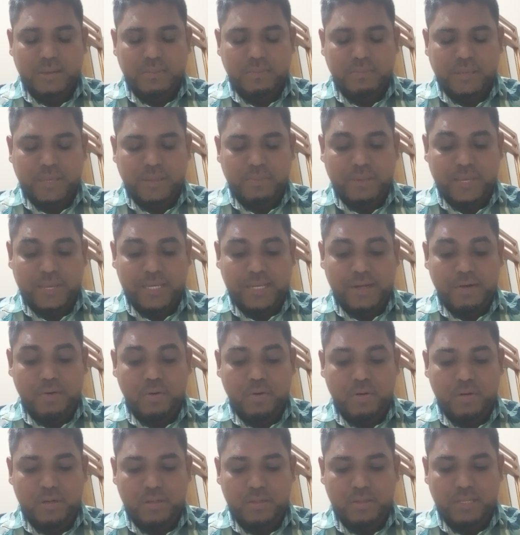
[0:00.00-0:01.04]
may make an
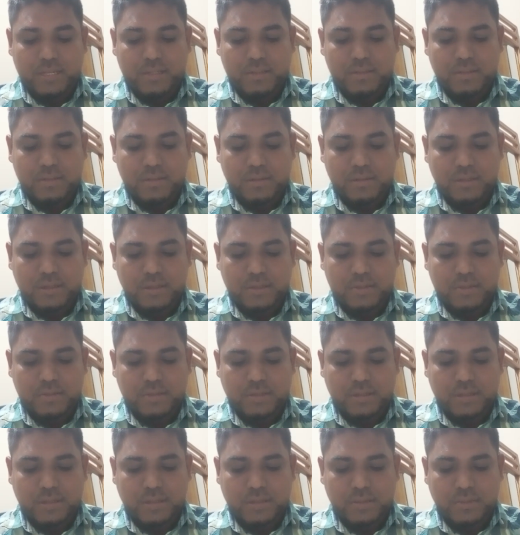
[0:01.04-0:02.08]
order that
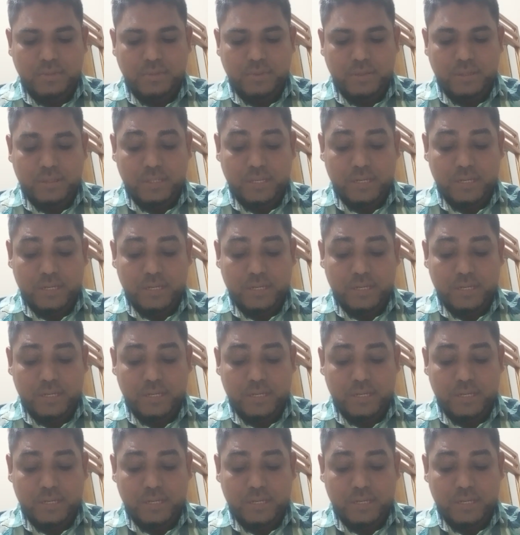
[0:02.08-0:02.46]
that